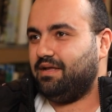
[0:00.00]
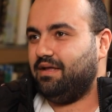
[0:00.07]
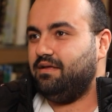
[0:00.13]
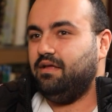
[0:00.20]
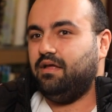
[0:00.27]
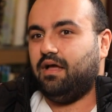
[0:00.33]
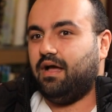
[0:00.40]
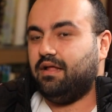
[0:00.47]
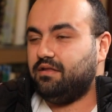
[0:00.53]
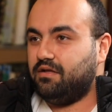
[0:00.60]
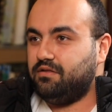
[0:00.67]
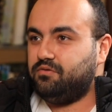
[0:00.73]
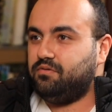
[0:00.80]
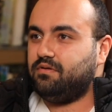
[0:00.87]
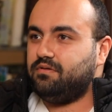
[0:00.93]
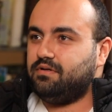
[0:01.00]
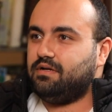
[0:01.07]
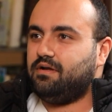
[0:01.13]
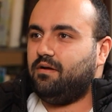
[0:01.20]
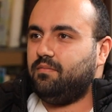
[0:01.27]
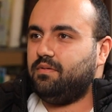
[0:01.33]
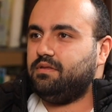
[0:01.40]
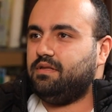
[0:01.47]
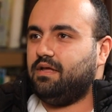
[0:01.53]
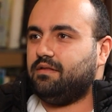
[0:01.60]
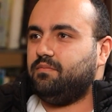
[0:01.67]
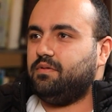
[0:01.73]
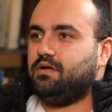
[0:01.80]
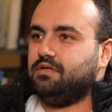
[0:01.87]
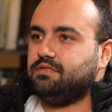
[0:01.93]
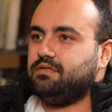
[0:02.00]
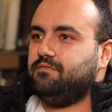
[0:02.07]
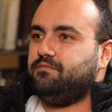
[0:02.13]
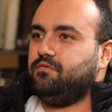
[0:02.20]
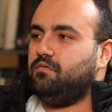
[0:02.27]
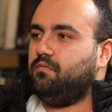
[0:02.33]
Okay? And I don't recommend that because if you